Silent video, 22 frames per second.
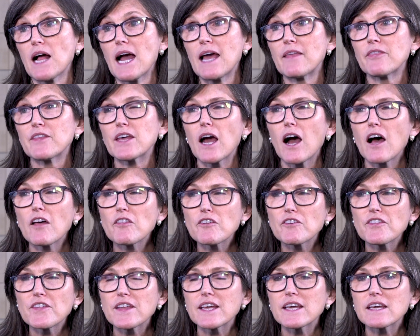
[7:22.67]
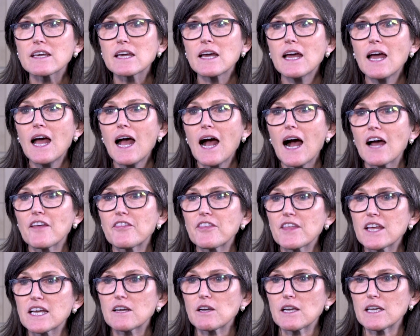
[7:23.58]
And the other thing, I
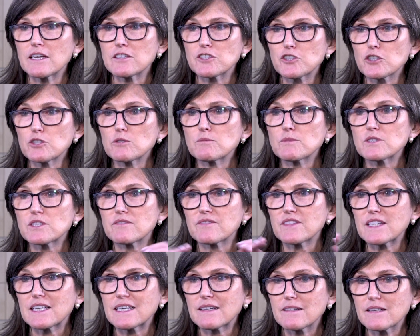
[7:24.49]
think, in terms of